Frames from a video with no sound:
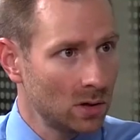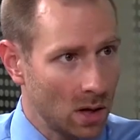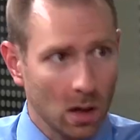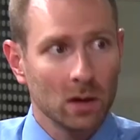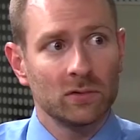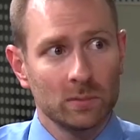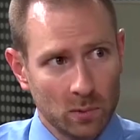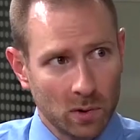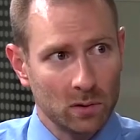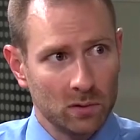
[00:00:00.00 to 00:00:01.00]
Not all of them.
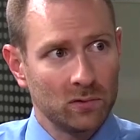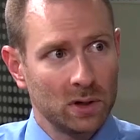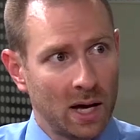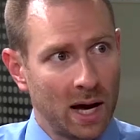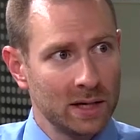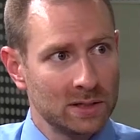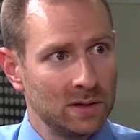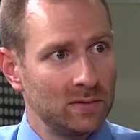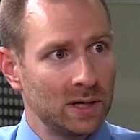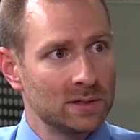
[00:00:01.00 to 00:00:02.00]
You want to avoid the highest
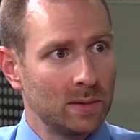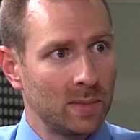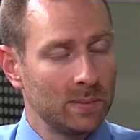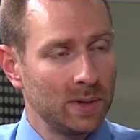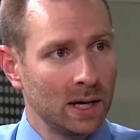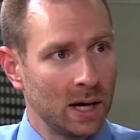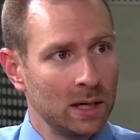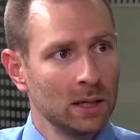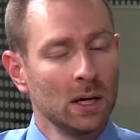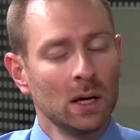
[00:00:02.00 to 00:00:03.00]
dividends that might be
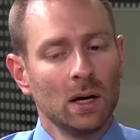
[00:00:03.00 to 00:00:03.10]
cut.